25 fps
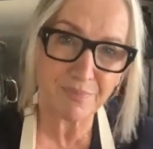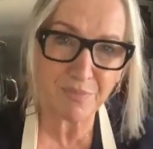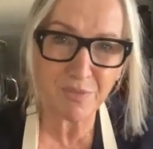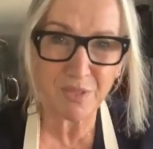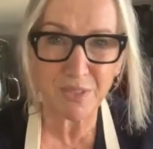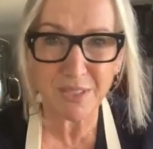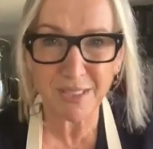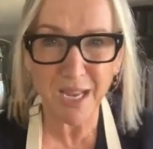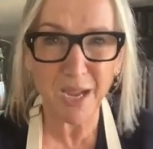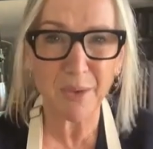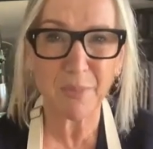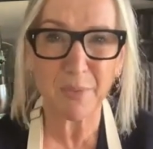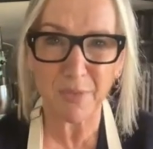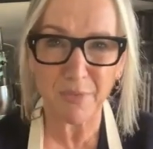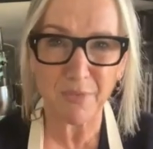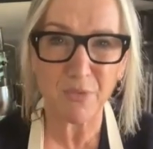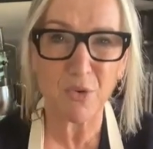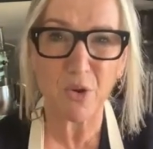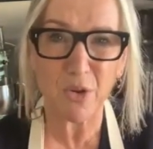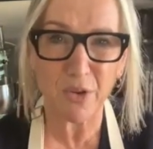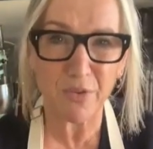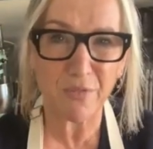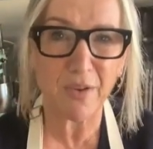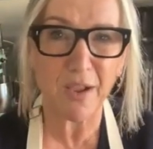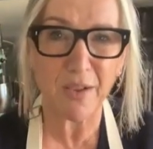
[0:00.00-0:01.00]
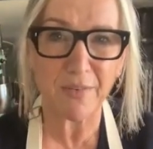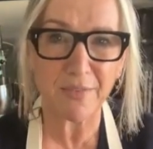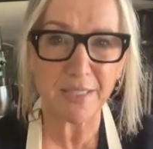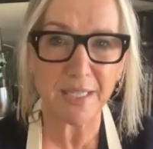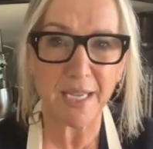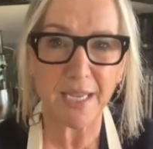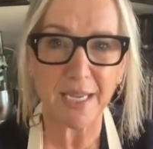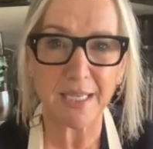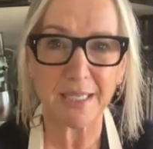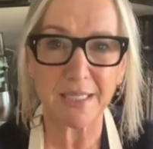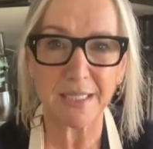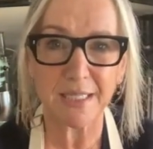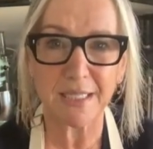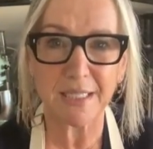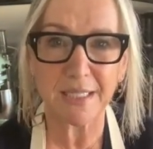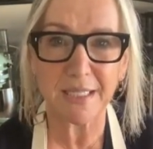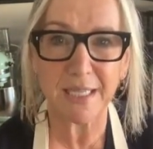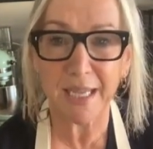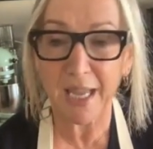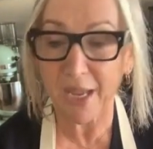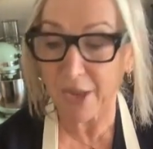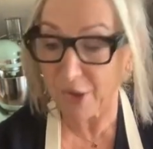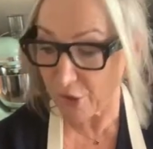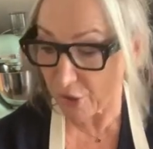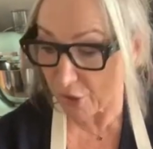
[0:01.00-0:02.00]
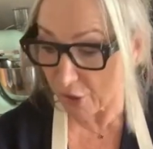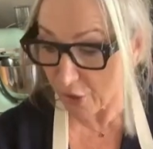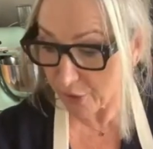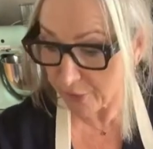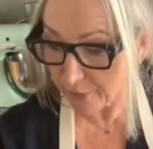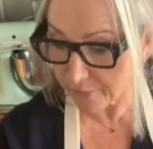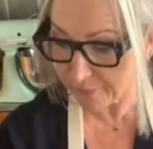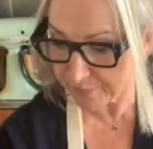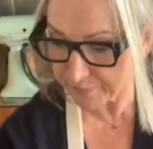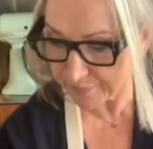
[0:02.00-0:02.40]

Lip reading: Start with 45 seconds and see how you go.